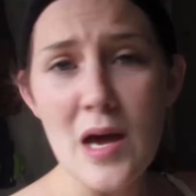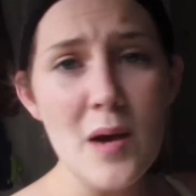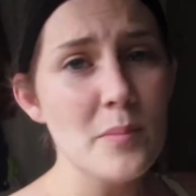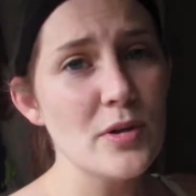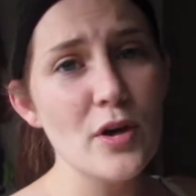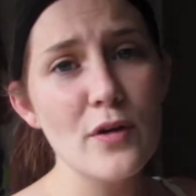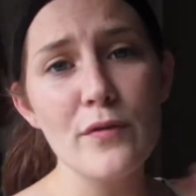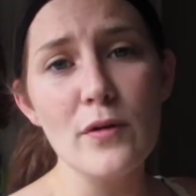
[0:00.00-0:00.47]

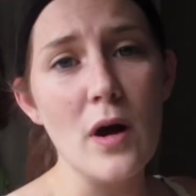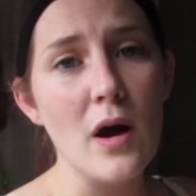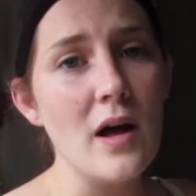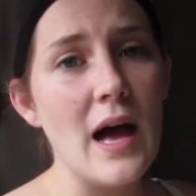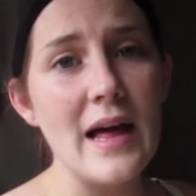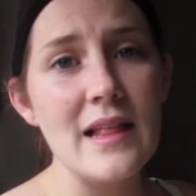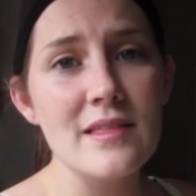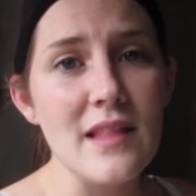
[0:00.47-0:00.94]
But
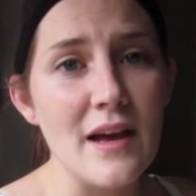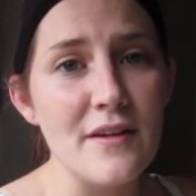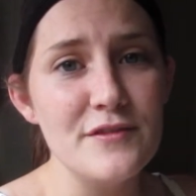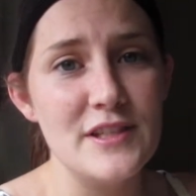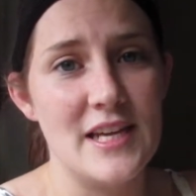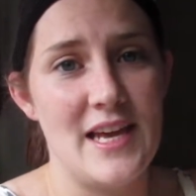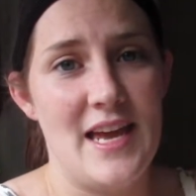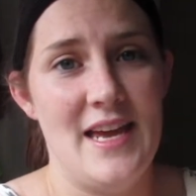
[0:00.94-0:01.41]
overall, I
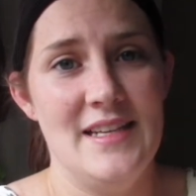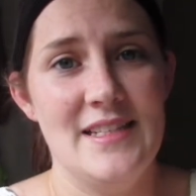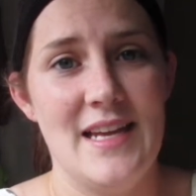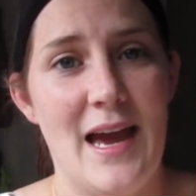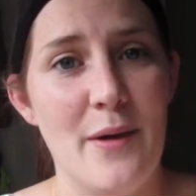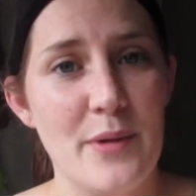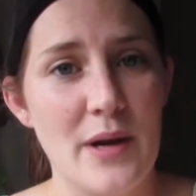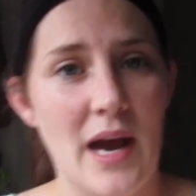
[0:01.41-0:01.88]
loved it, and
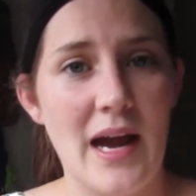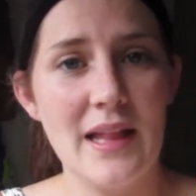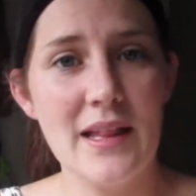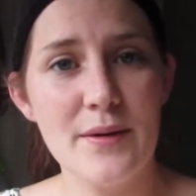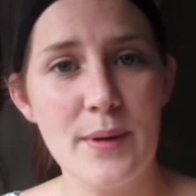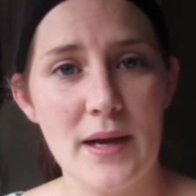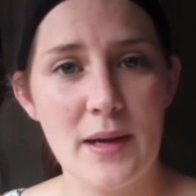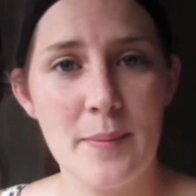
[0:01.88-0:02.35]
I would
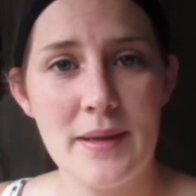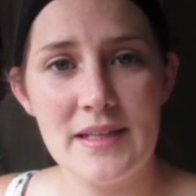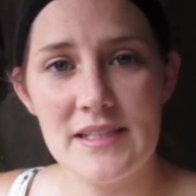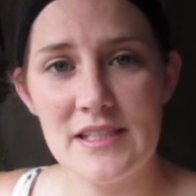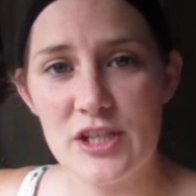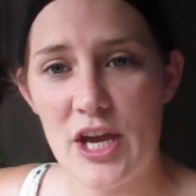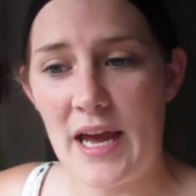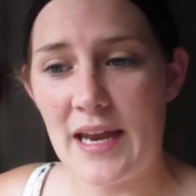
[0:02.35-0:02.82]
highly recommend
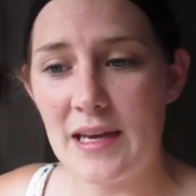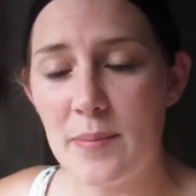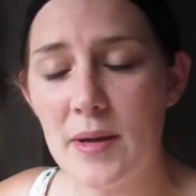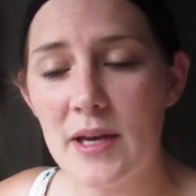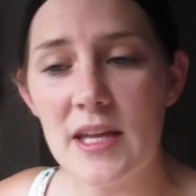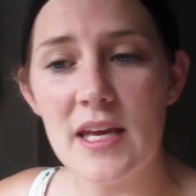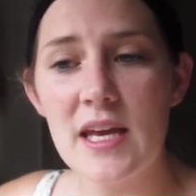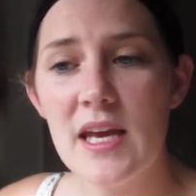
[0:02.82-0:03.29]
it to
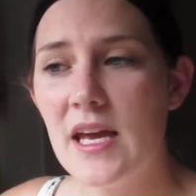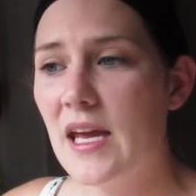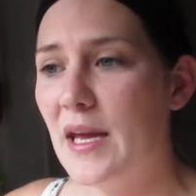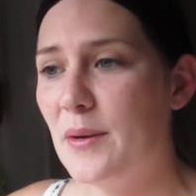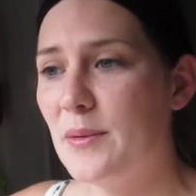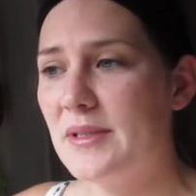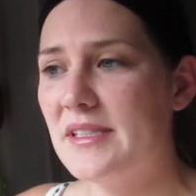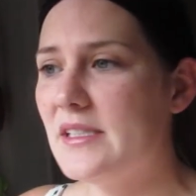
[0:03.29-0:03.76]
anybody.
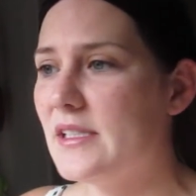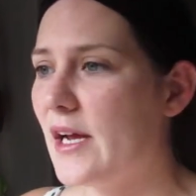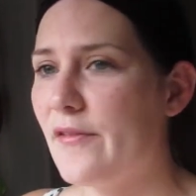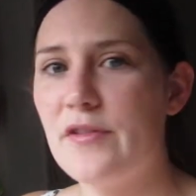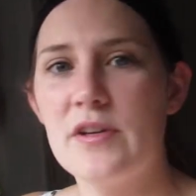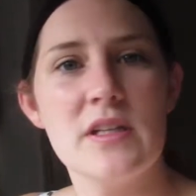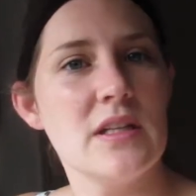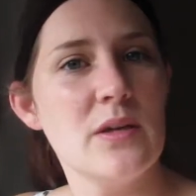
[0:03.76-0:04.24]
It was
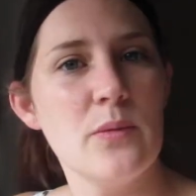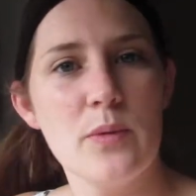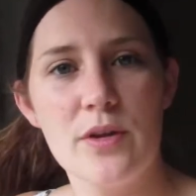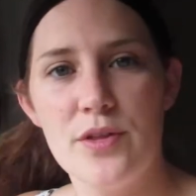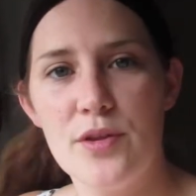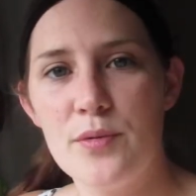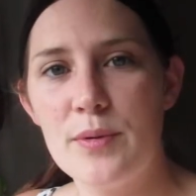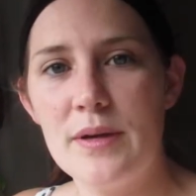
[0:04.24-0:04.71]
definitely
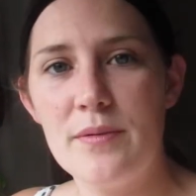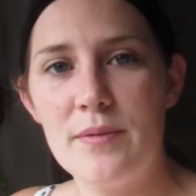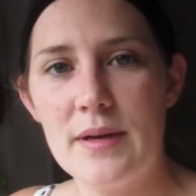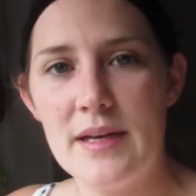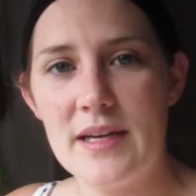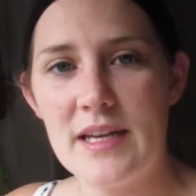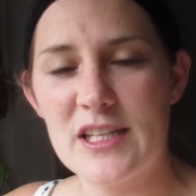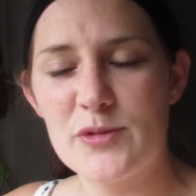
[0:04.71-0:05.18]
worth a
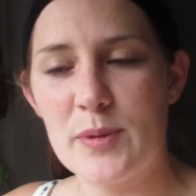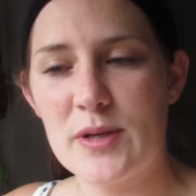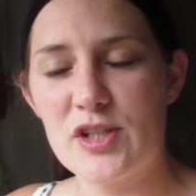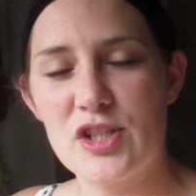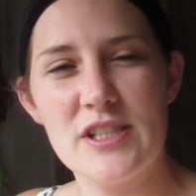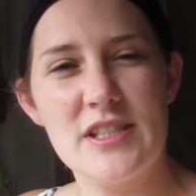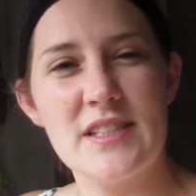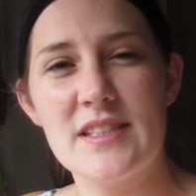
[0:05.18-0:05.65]
reread,
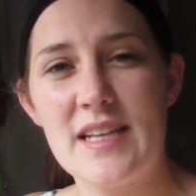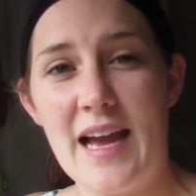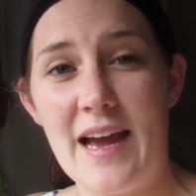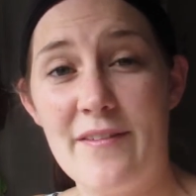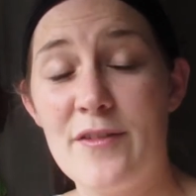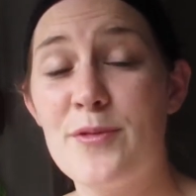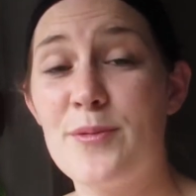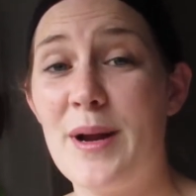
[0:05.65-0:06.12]
especially since I
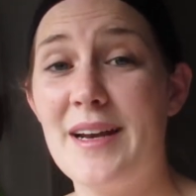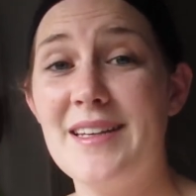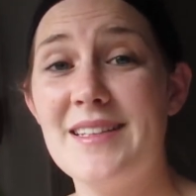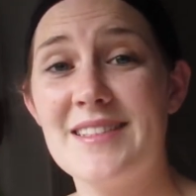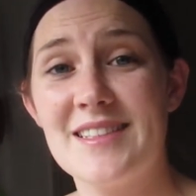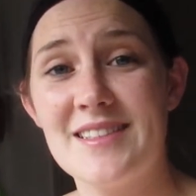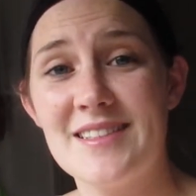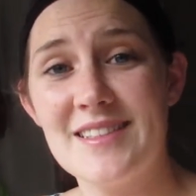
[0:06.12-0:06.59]
haven't read
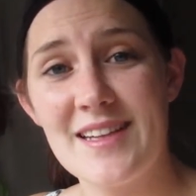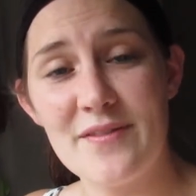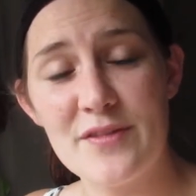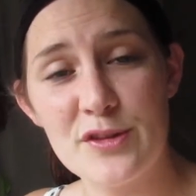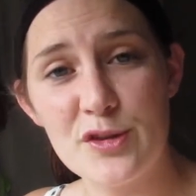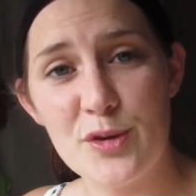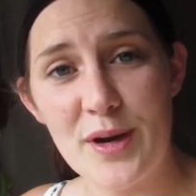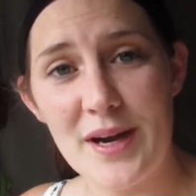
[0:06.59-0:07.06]
it since
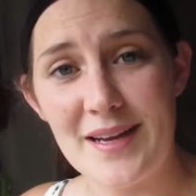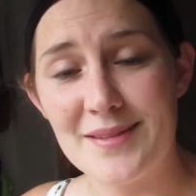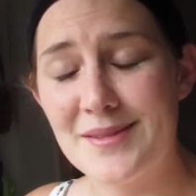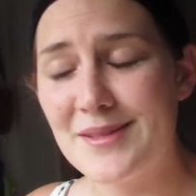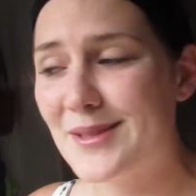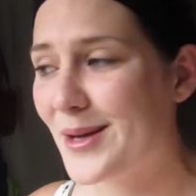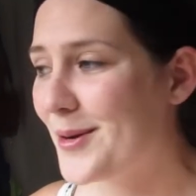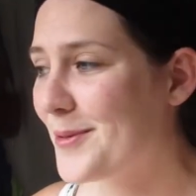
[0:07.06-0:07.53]
7th
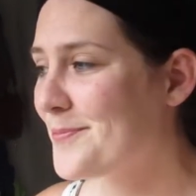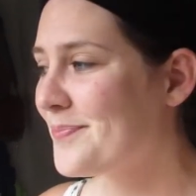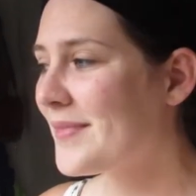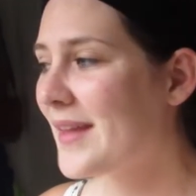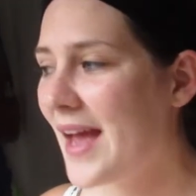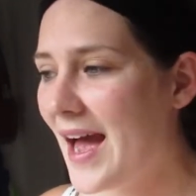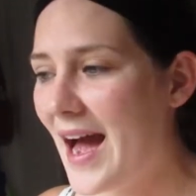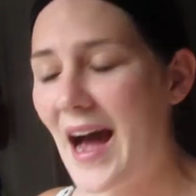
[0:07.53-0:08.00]
grade. So,
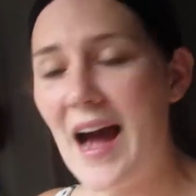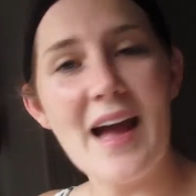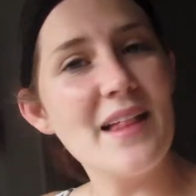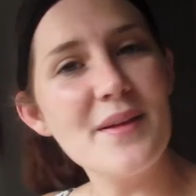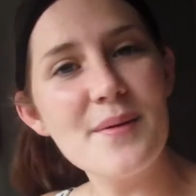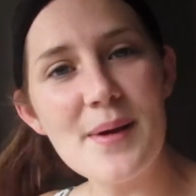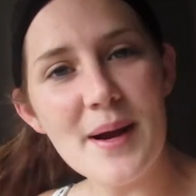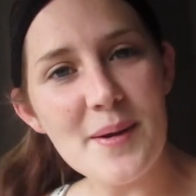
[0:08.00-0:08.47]

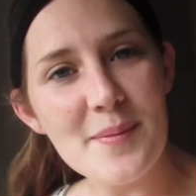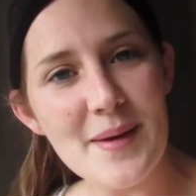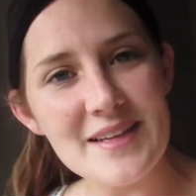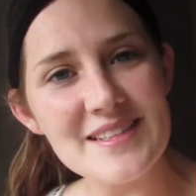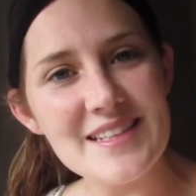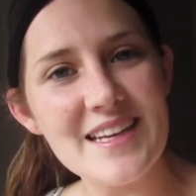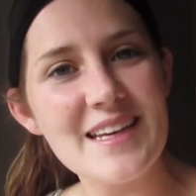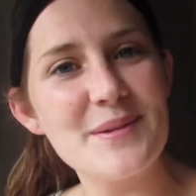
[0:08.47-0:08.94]
highly
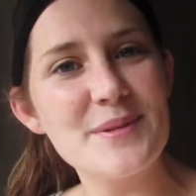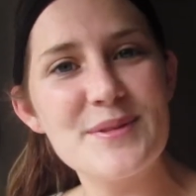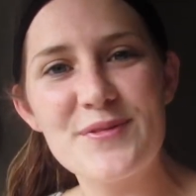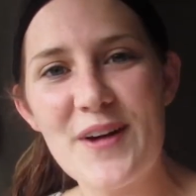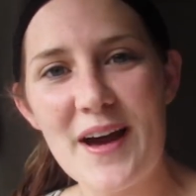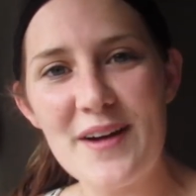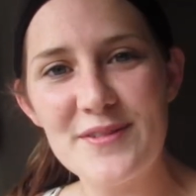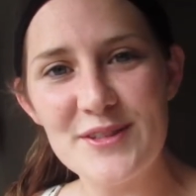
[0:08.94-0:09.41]
recommend it. It was
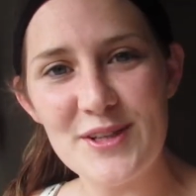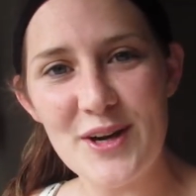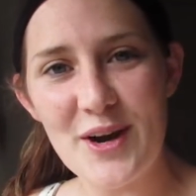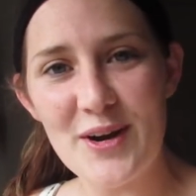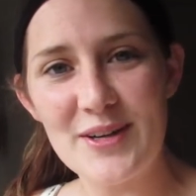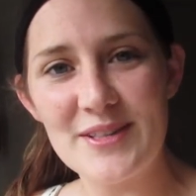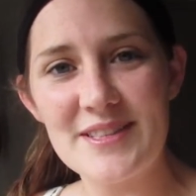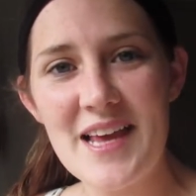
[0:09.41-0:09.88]
5
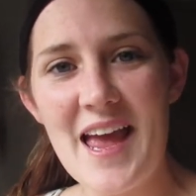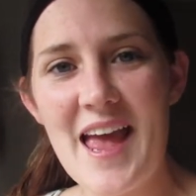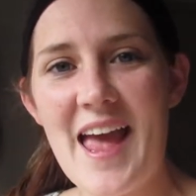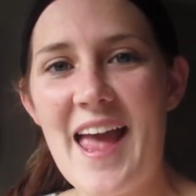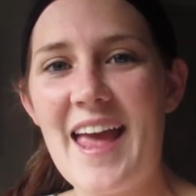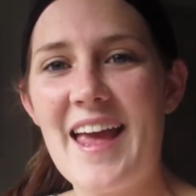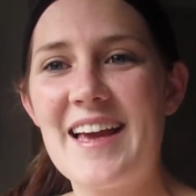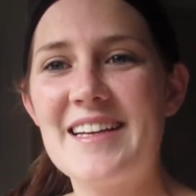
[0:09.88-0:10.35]
stars,
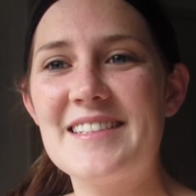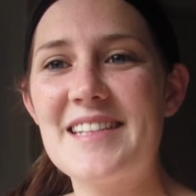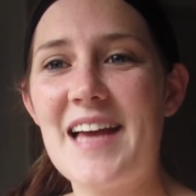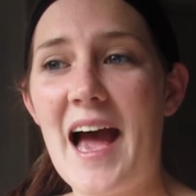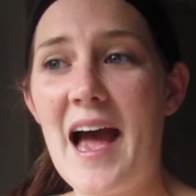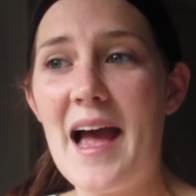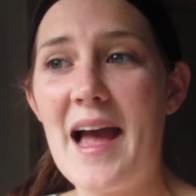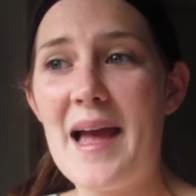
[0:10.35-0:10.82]
and
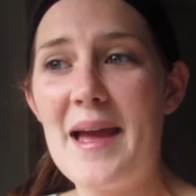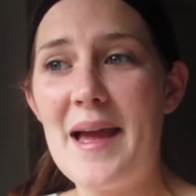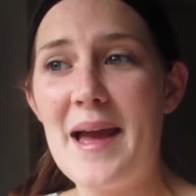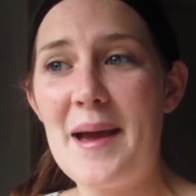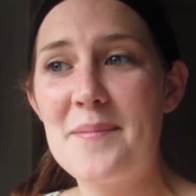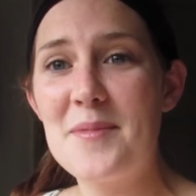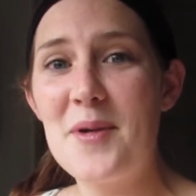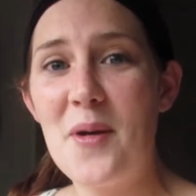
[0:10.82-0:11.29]
I
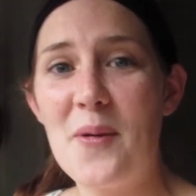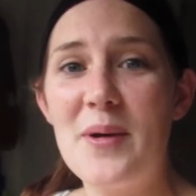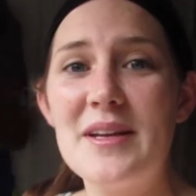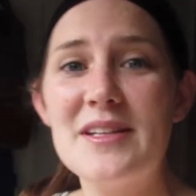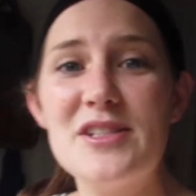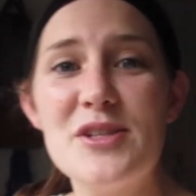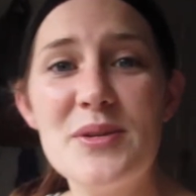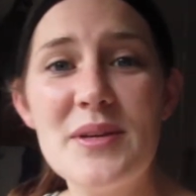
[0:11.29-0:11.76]
am
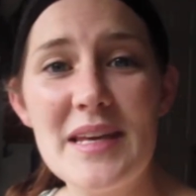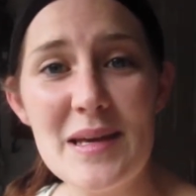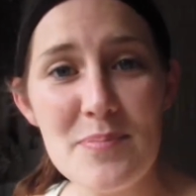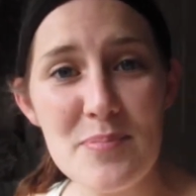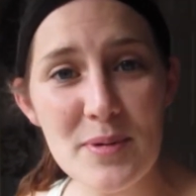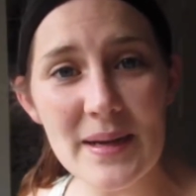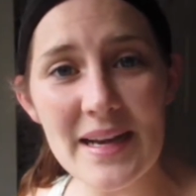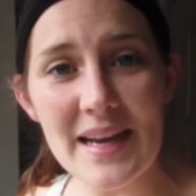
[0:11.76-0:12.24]
going to
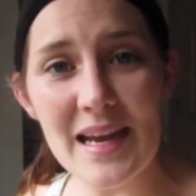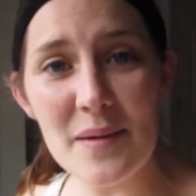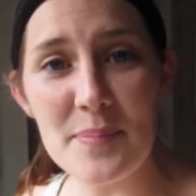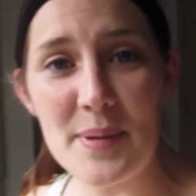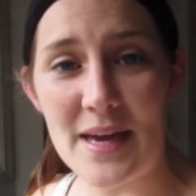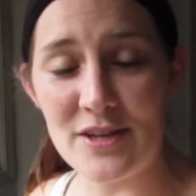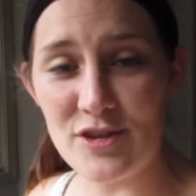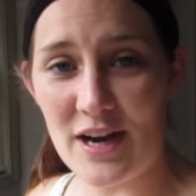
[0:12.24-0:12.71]
keep reading
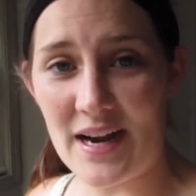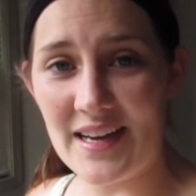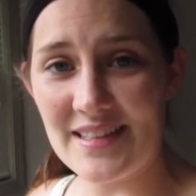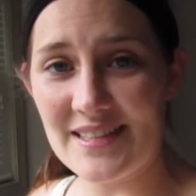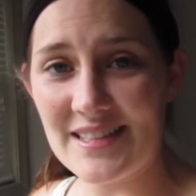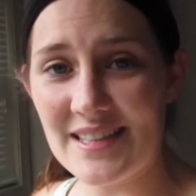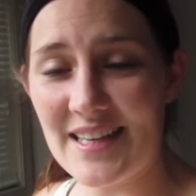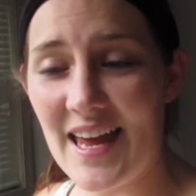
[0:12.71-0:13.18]

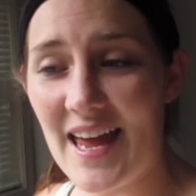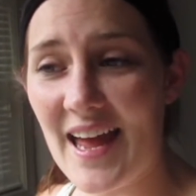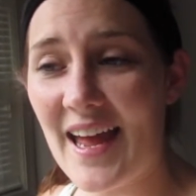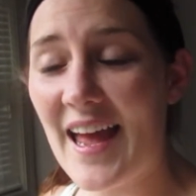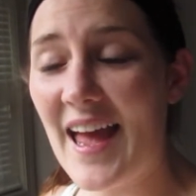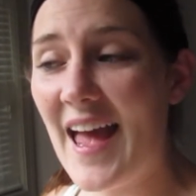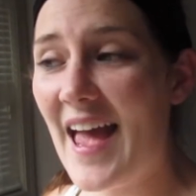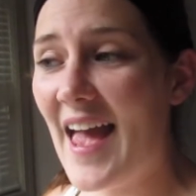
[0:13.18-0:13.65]
Pendragon
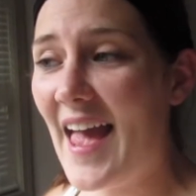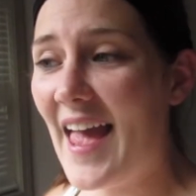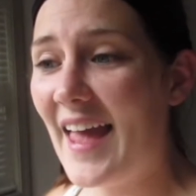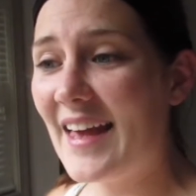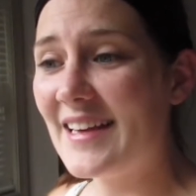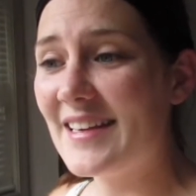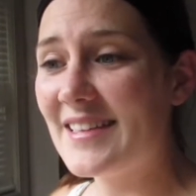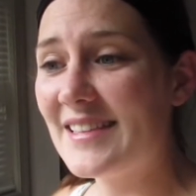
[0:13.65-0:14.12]
today
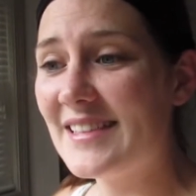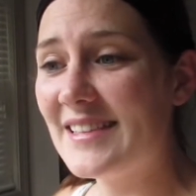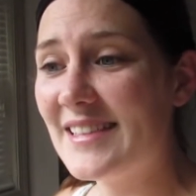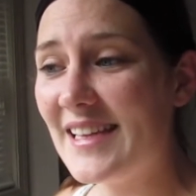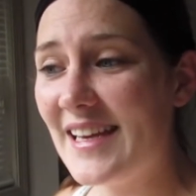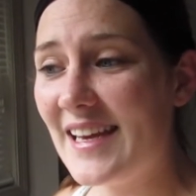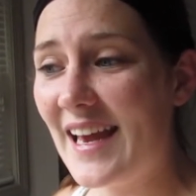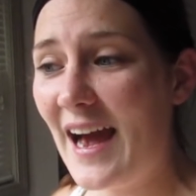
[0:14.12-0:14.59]
and
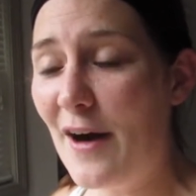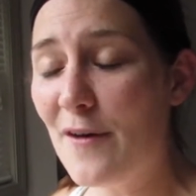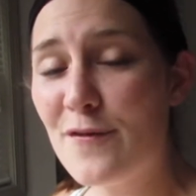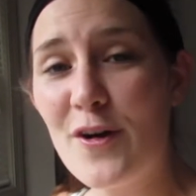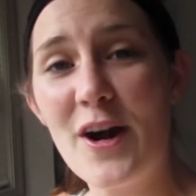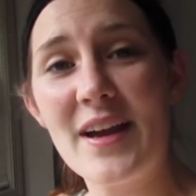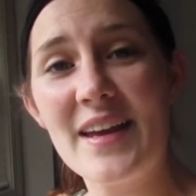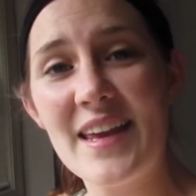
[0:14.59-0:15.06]
see how
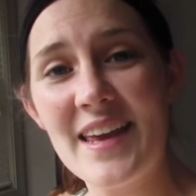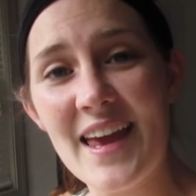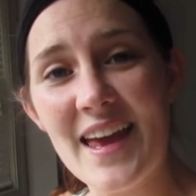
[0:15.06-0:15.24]
far I can